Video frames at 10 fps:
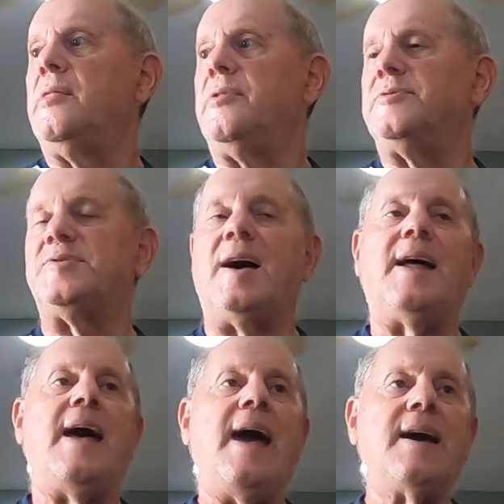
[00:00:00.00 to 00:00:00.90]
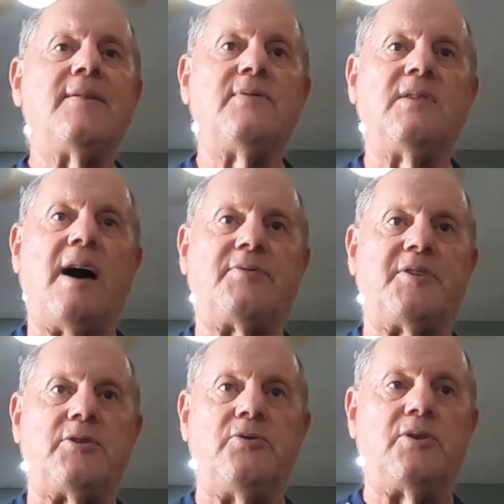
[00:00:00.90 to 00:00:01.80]
There's not a heck of a lot
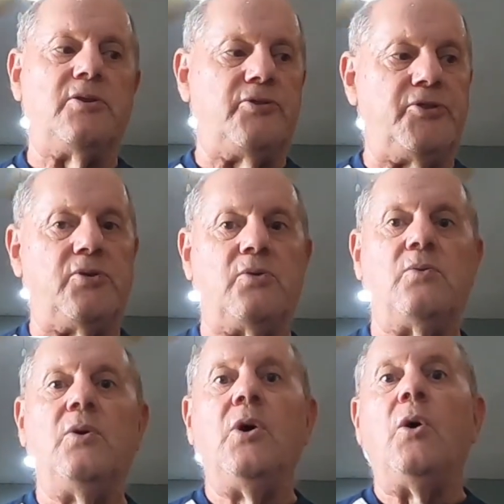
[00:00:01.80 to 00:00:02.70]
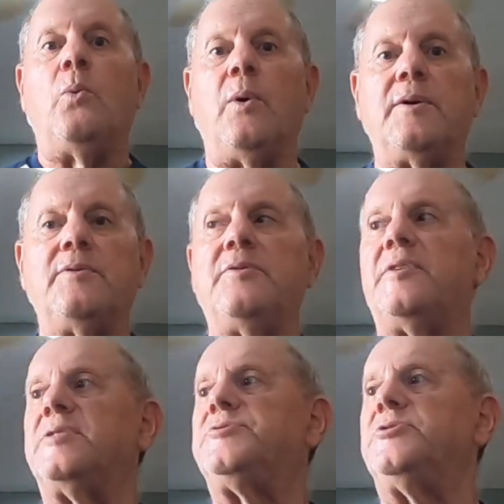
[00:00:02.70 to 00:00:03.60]
that you can do. One of the
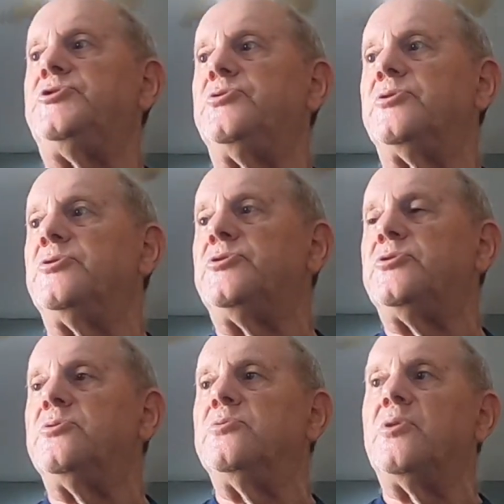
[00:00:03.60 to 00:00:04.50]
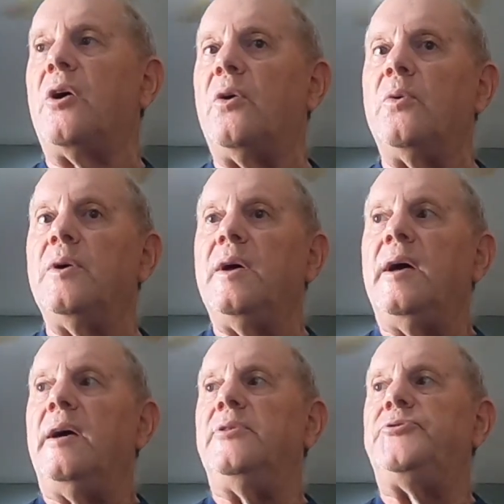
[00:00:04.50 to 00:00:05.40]
things that you can do, though,
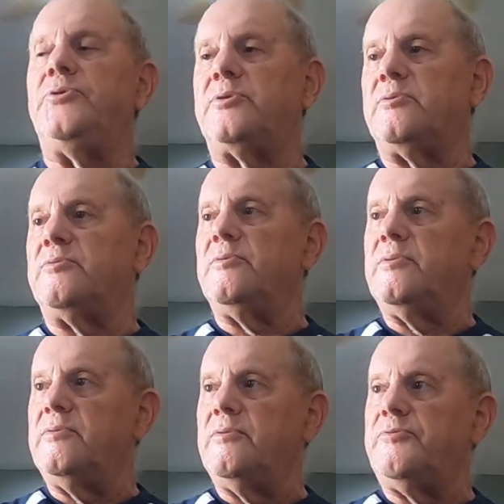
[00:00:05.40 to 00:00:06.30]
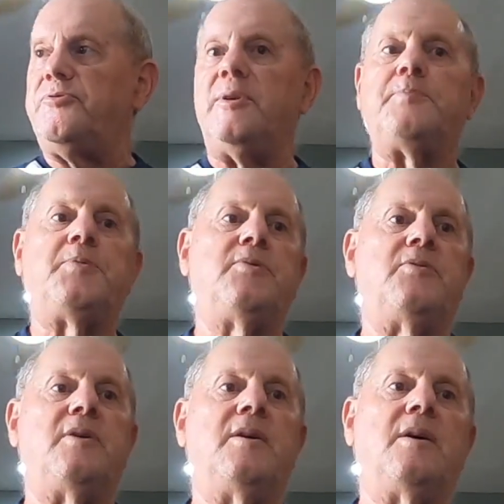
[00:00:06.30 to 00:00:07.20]
is you can flip
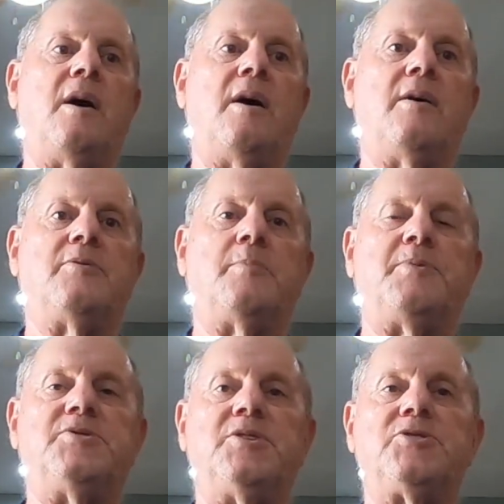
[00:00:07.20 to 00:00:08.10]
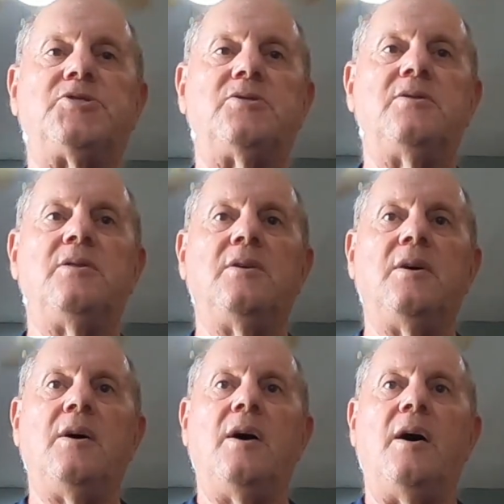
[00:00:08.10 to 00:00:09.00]
the position
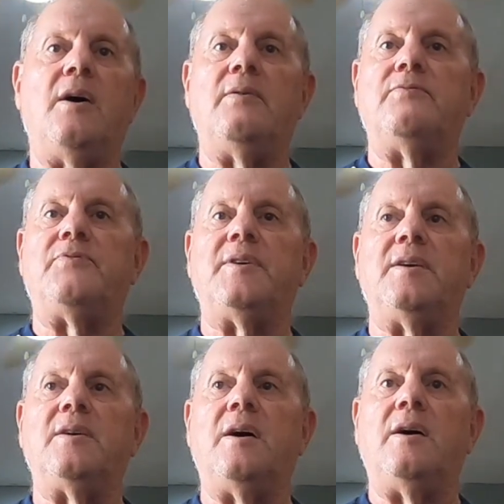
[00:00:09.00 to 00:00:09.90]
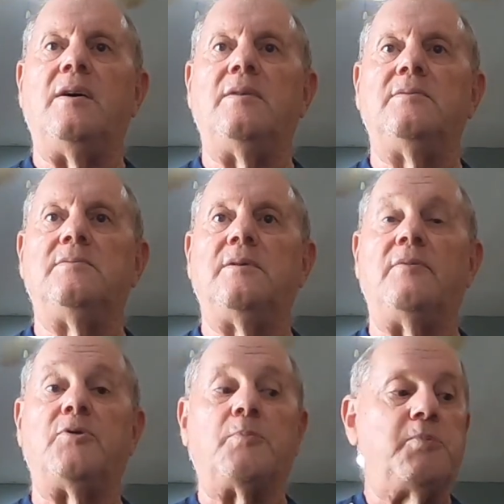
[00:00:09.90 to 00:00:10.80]
of
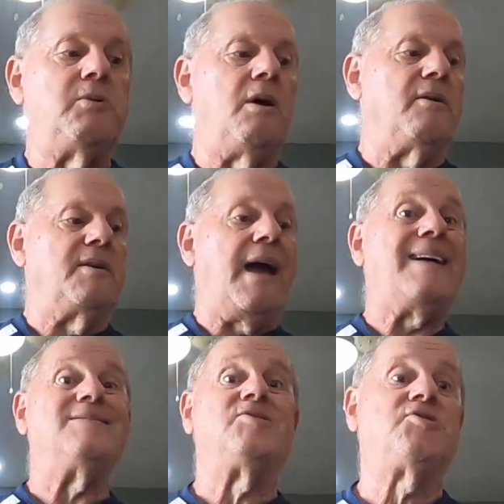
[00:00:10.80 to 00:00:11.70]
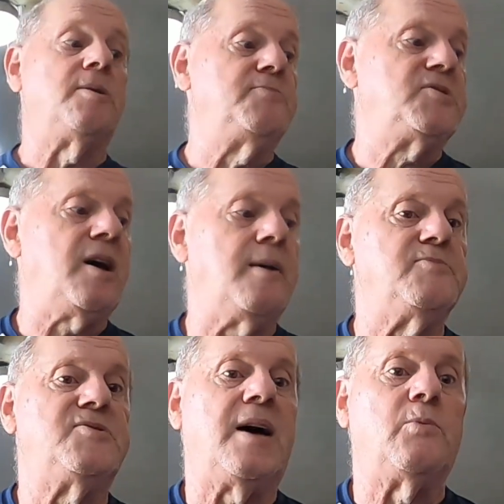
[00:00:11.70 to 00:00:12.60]
your plug, and
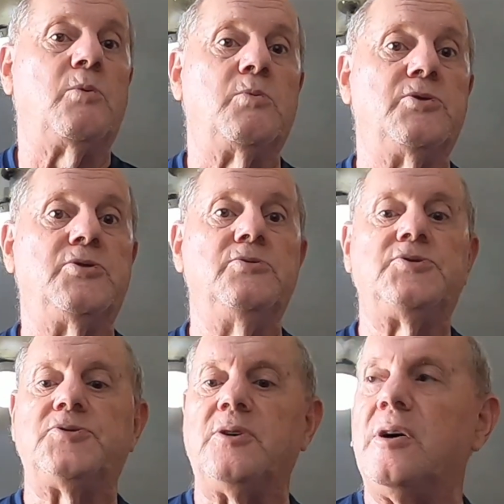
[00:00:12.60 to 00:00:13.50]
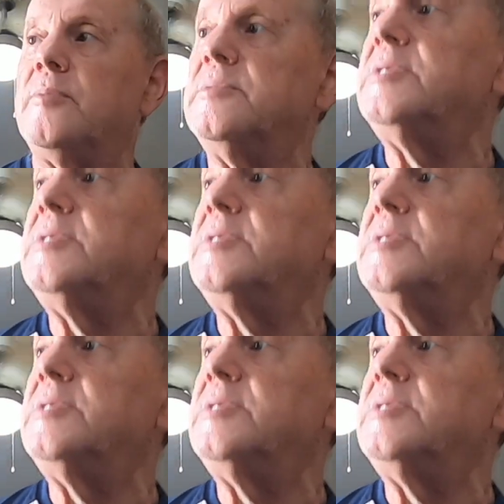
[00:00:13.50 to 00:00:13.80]
sometimes that will reduce the hum.